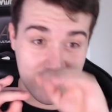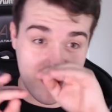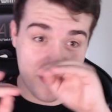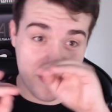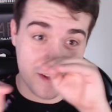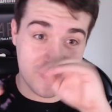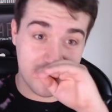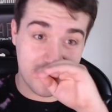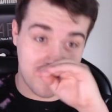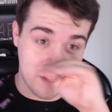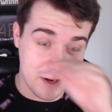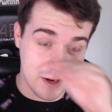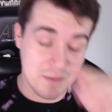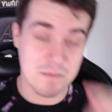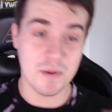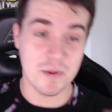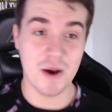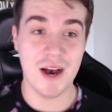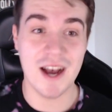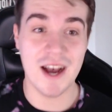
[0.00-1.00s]
very sorry,
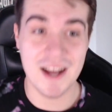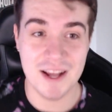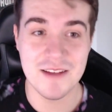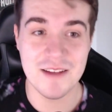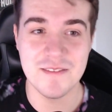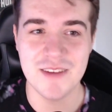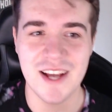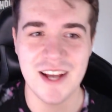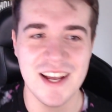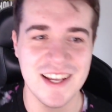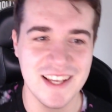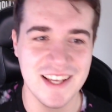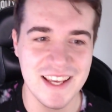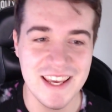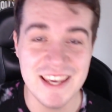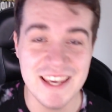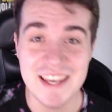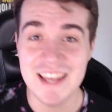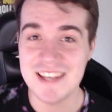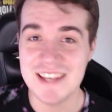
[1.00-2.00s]
but um,
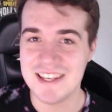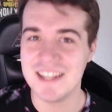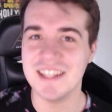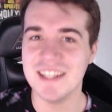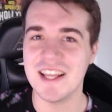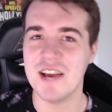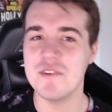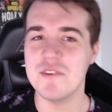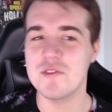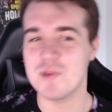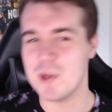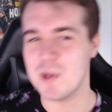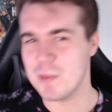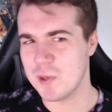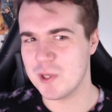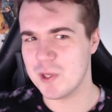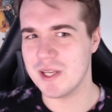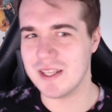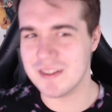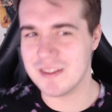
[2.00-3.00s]
he did a live stream
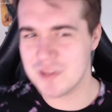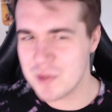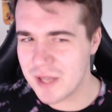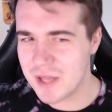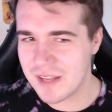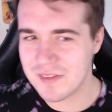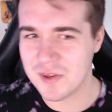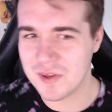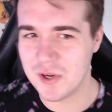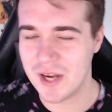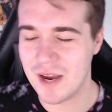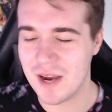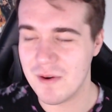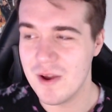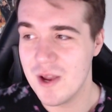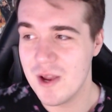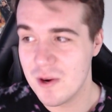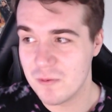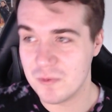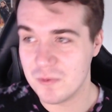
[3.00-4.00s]
two days ago now,
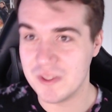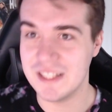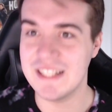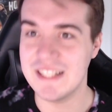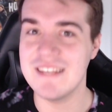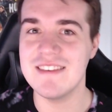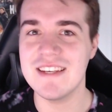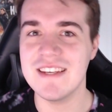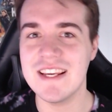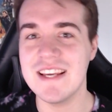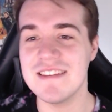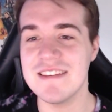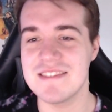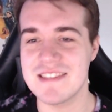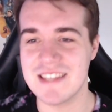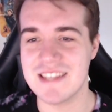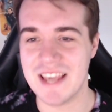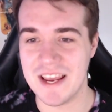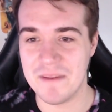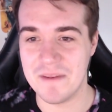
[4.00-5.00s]
releasing his
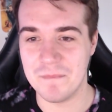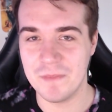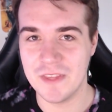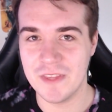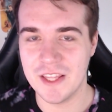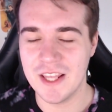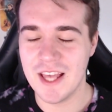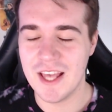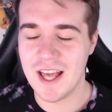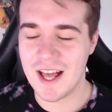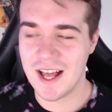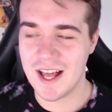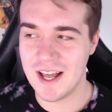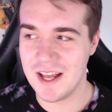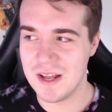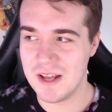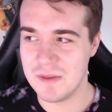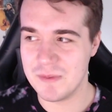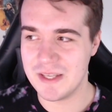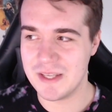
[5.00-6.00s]
skin.
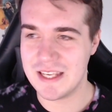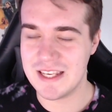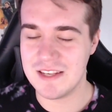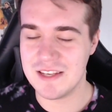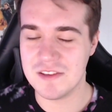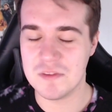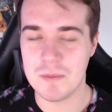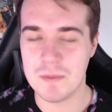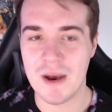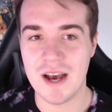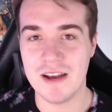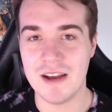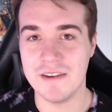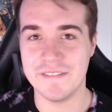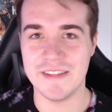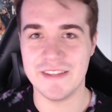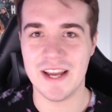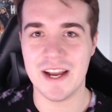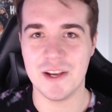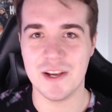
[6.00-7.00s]
Um, he is part
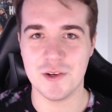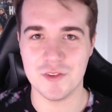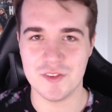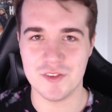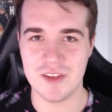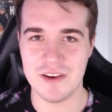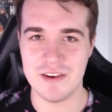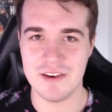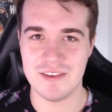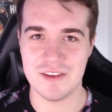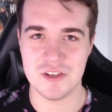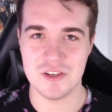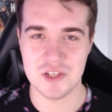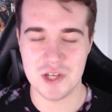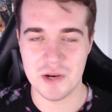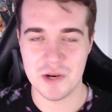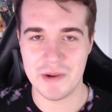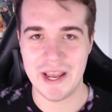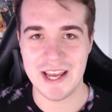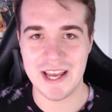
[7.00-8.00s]
of the Icon series. As you
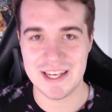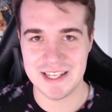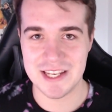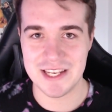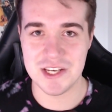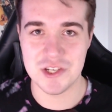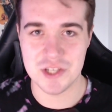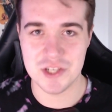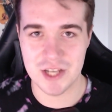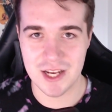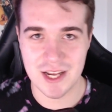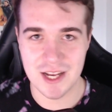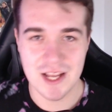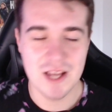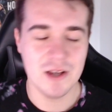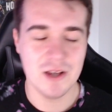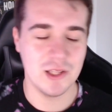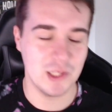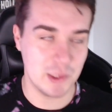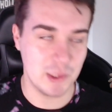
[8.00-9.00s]
know, we had Ninja,
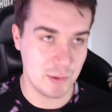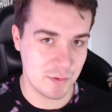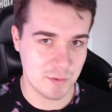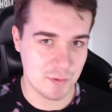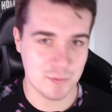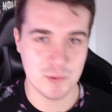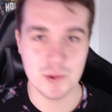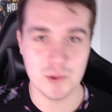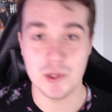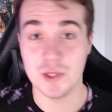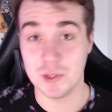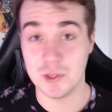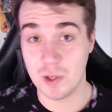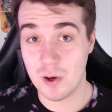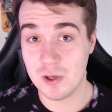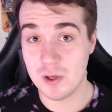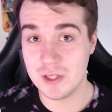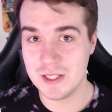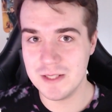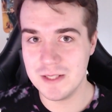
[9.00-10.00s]
Loser Fruit, and
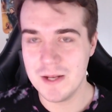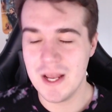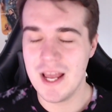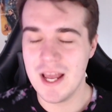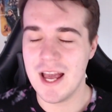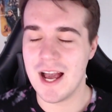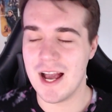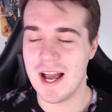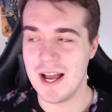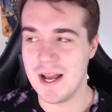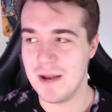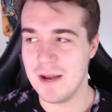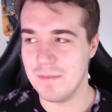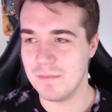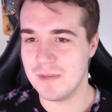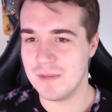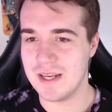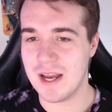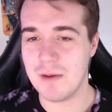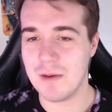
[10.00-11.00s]
Lachlan.
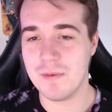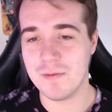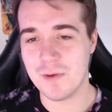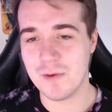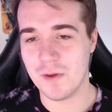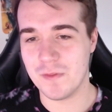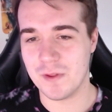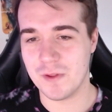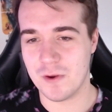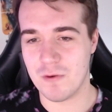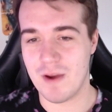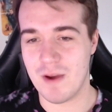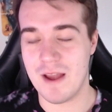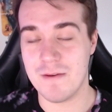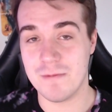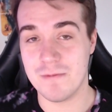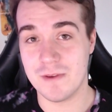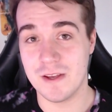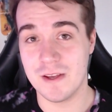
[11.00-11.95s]
Um, now we've got the Grefg.